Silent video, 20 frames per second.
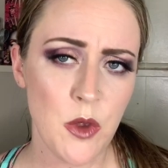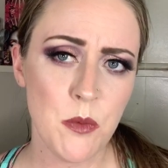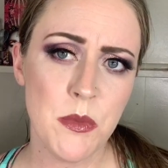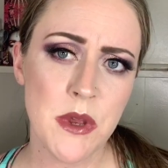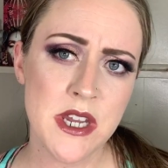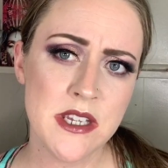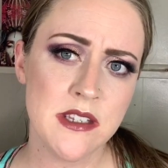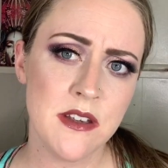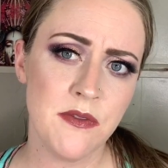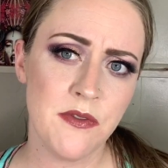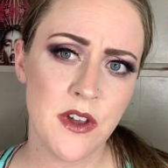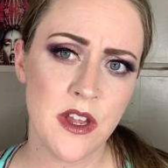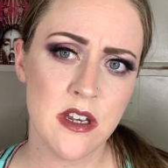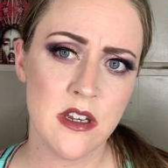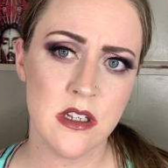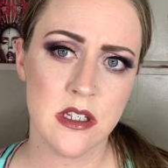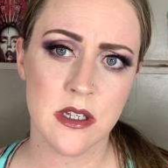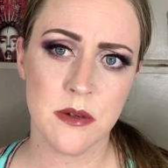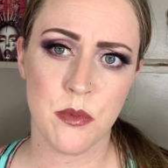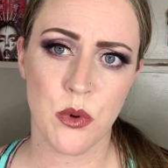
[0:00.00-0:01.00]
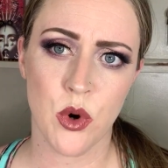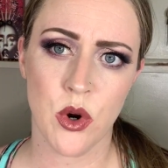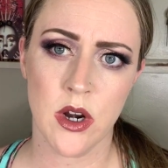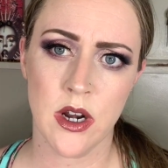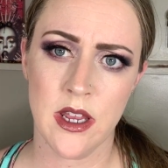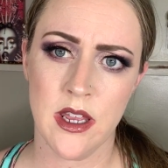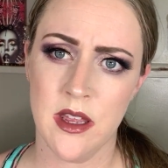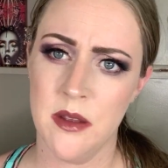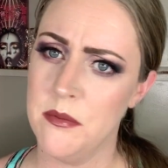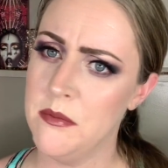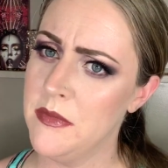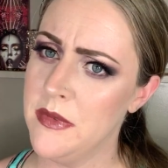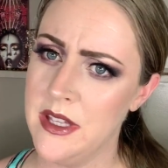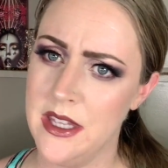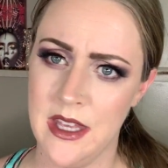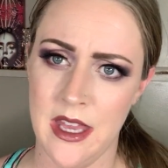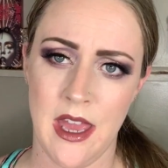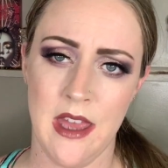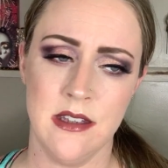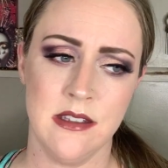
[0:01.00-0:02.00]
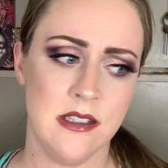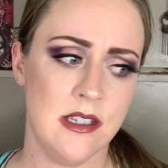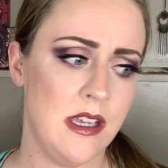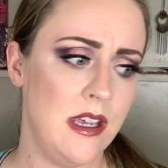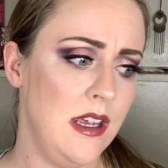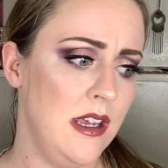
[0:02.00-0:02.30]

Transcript: But is it fun to support him? Yes.